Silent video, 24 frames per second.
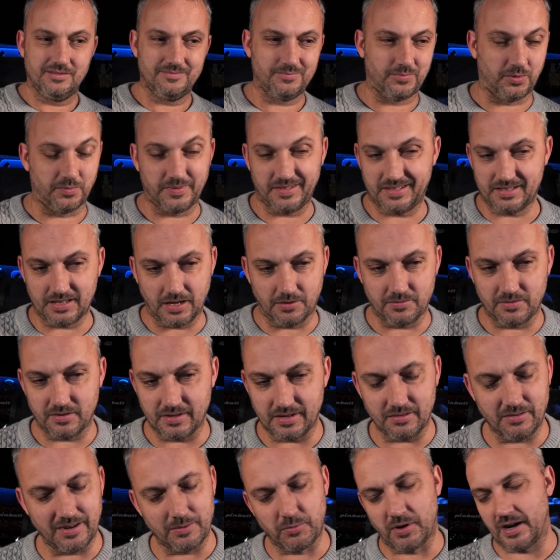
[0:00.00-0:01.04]
Probably don't
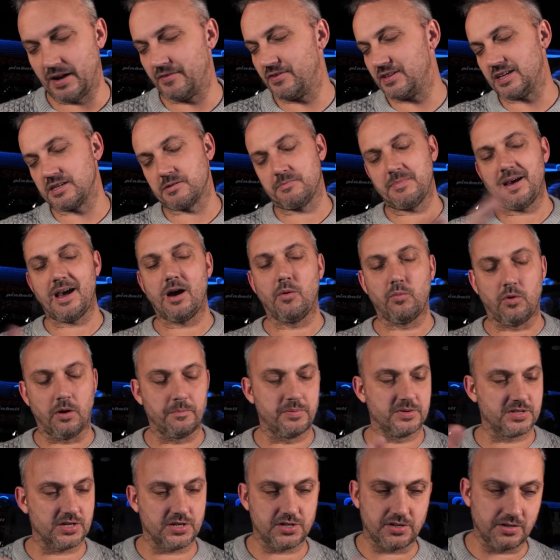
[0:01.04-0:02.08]
know. Well, whatever. It doesn't matter what
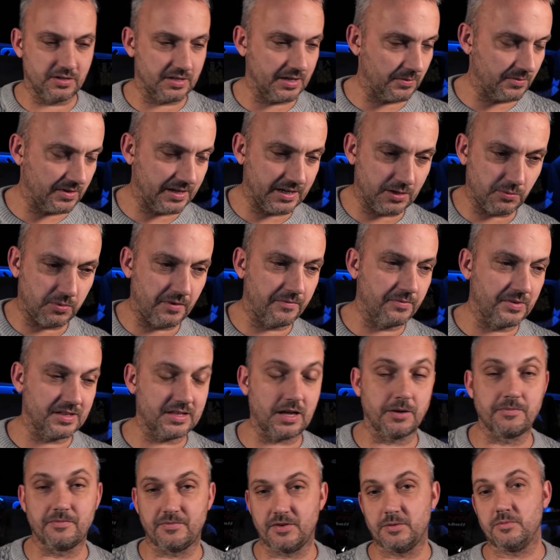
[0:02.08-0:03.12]
position you think we need or whether we
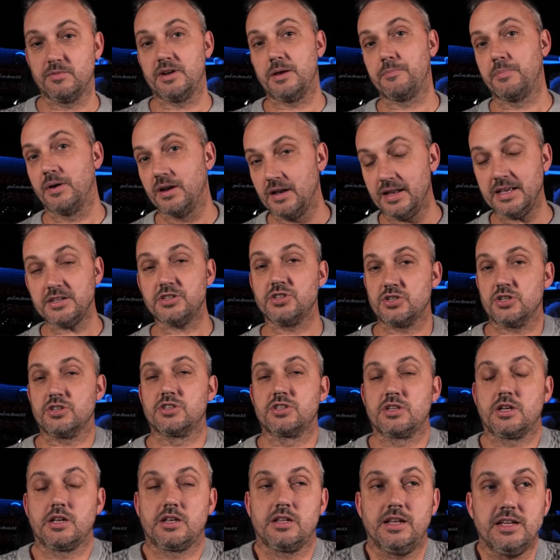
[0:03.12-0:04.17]
don't think we need. But let's
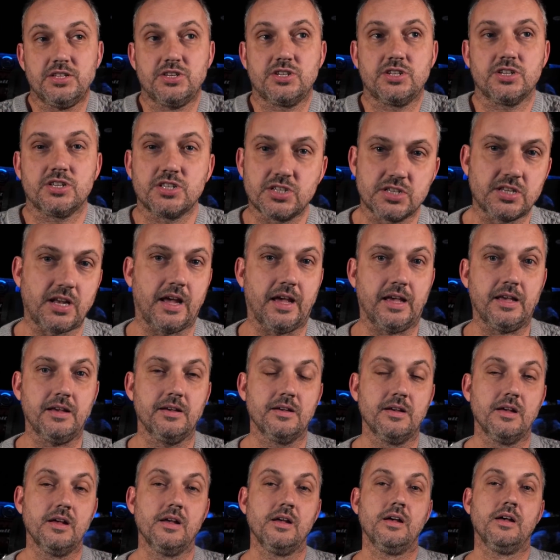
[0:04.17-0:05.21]
just say
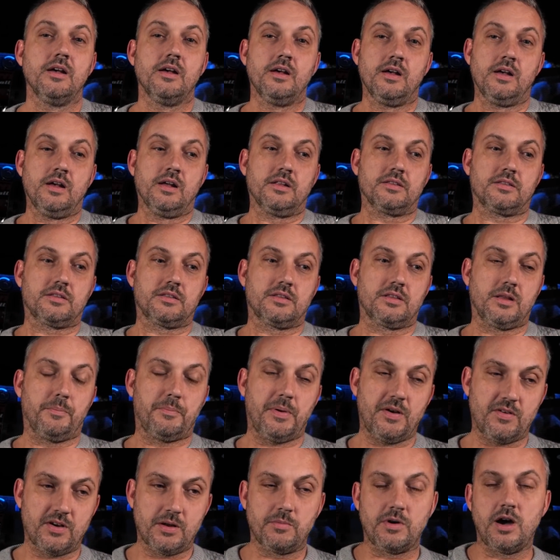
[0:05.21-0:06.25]
that,
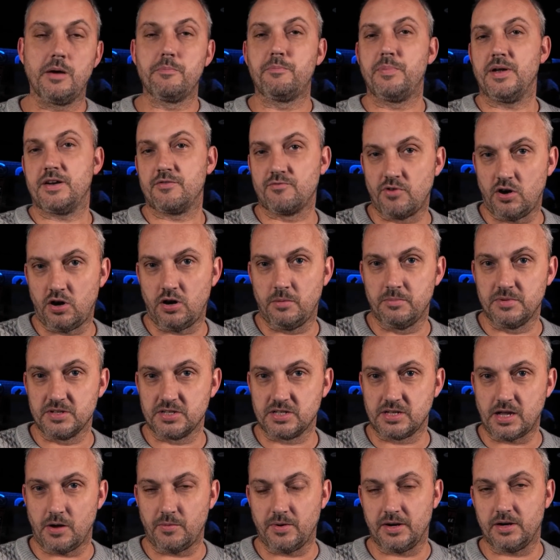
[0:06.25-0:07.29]
bearing in mind
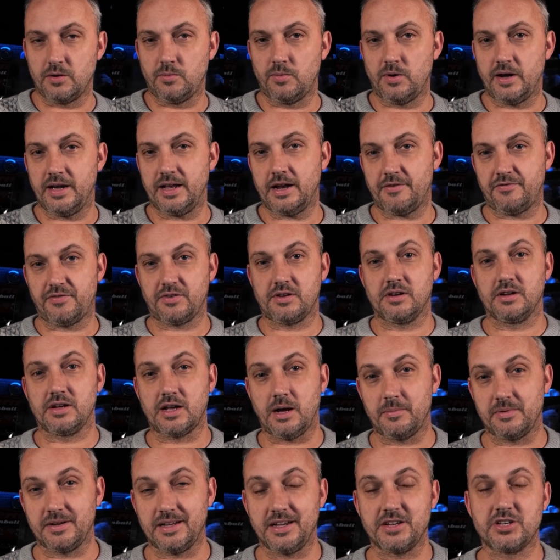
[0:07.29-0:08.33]
Benrahma's going away, African
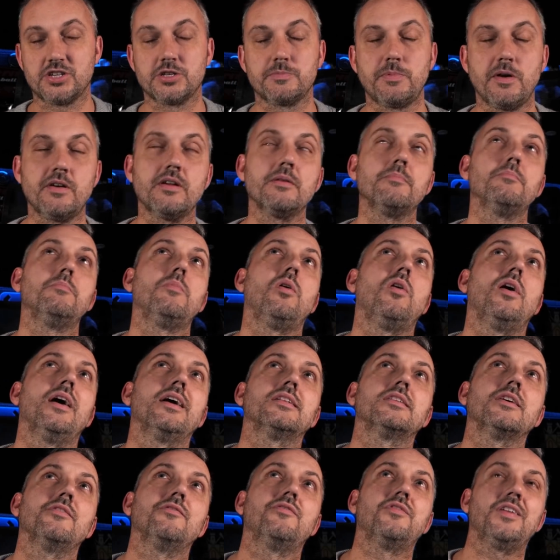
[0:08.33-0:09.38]
Cup of Nations, bearing in
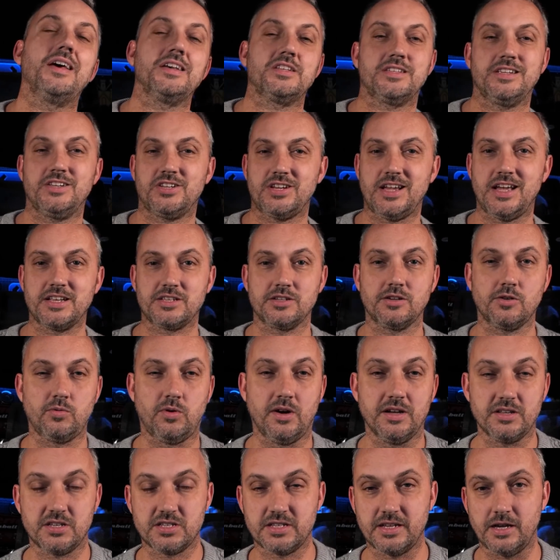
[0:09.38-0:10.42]
mind that Vlasic hasn't
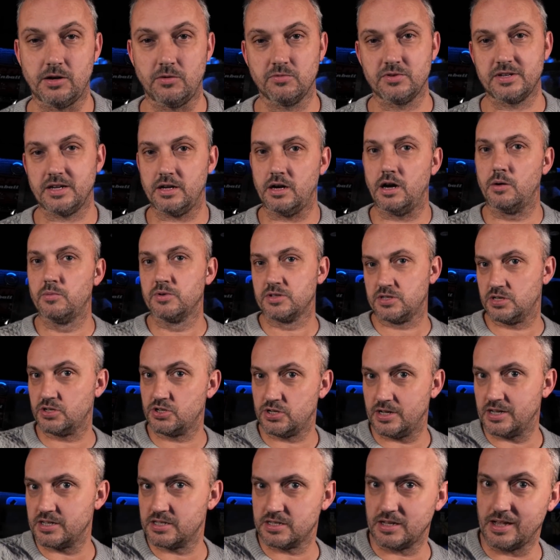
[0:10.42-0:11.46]
quite settled yet, I would
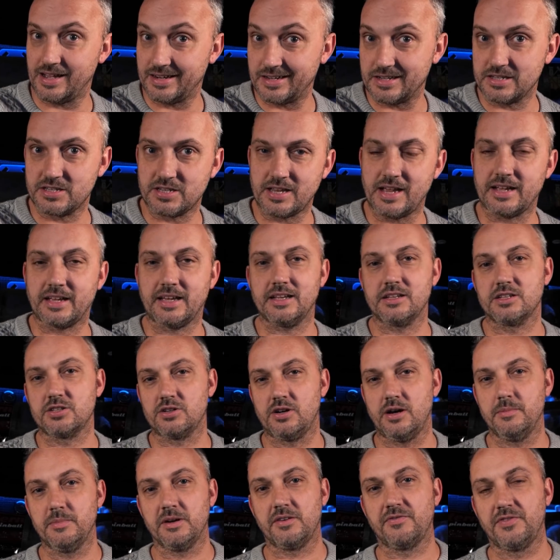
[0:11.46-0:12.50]
suggest an attacking
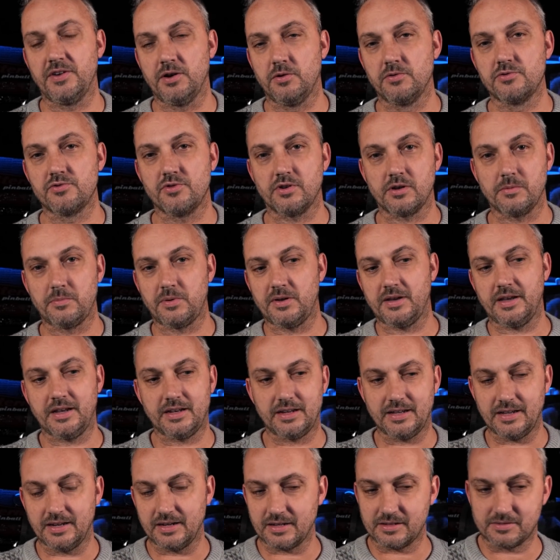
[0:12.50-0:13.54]
type midfielder who can play in
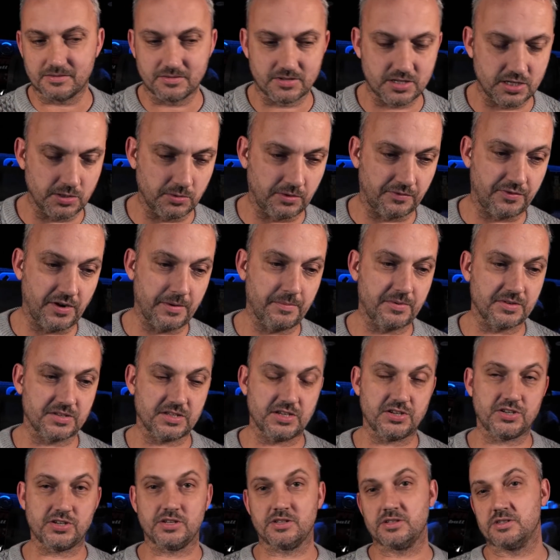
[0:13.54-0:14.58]
a two or three
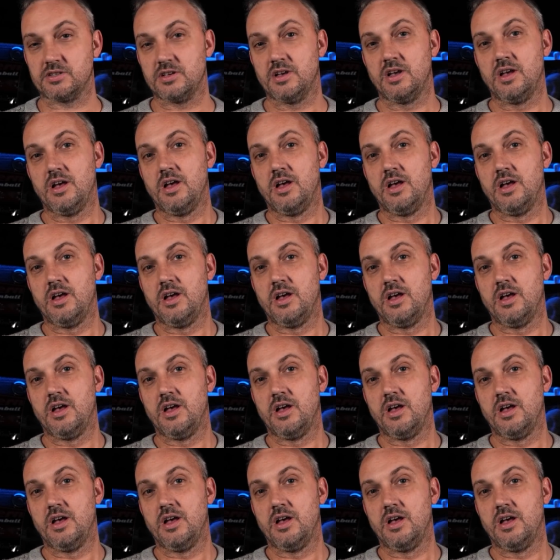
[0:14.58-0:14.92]
positions.